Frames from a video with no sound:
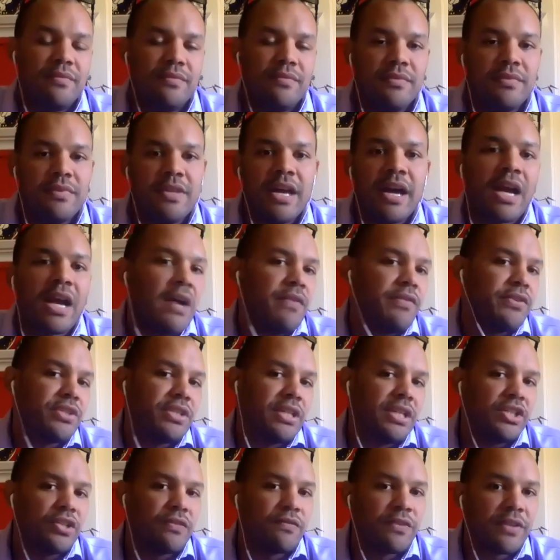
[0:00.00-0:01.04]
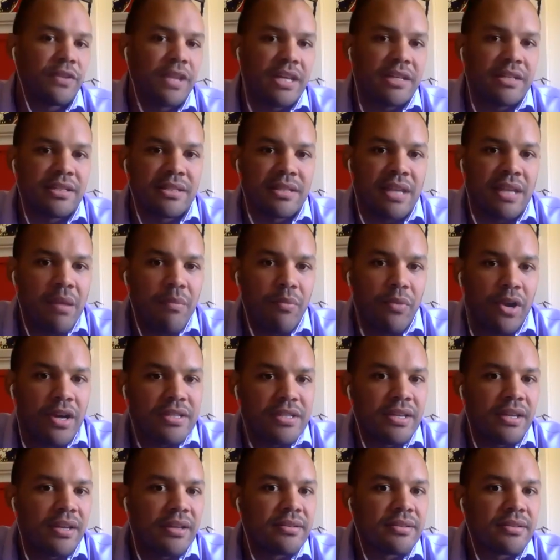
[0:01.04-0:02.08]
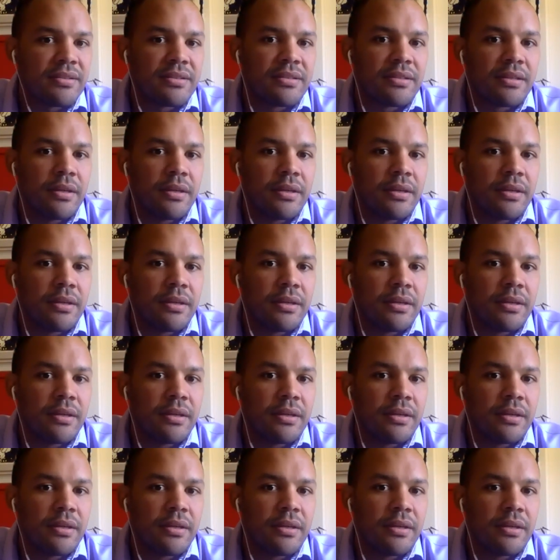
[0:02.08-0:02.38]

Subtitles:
that conversation, for that design process.